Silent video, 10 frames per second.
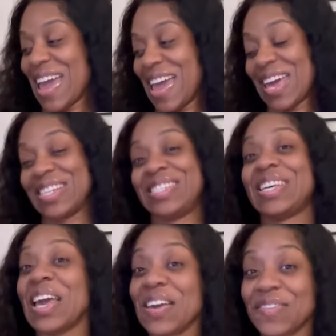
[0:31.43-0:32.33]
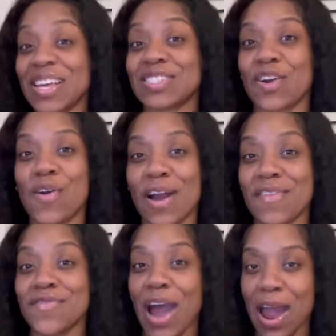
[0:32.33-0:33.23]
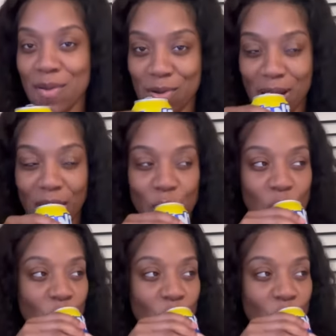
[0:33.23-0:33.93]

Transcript: his teeth is going viral, right?